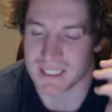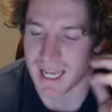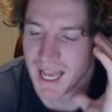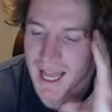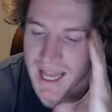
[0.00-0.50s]

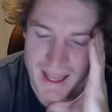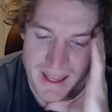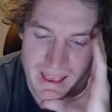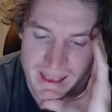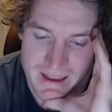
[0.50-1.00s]

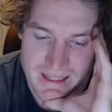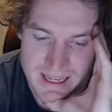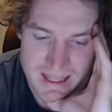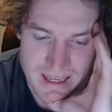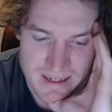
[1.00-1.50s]
And I can
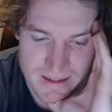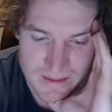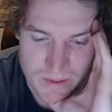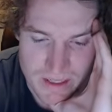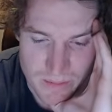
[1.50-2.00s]
say that
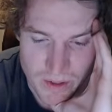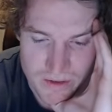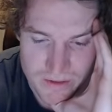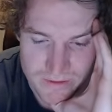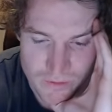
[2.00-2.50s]
with both